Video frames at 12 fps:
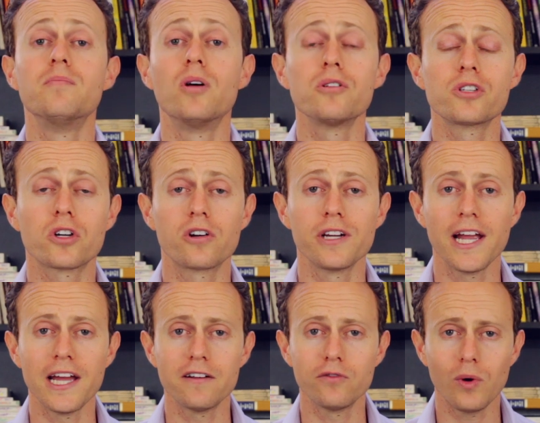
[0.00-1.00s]
the most
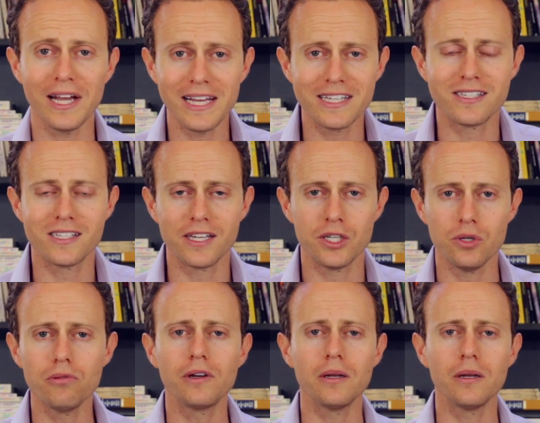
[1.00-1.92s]
creative ways that you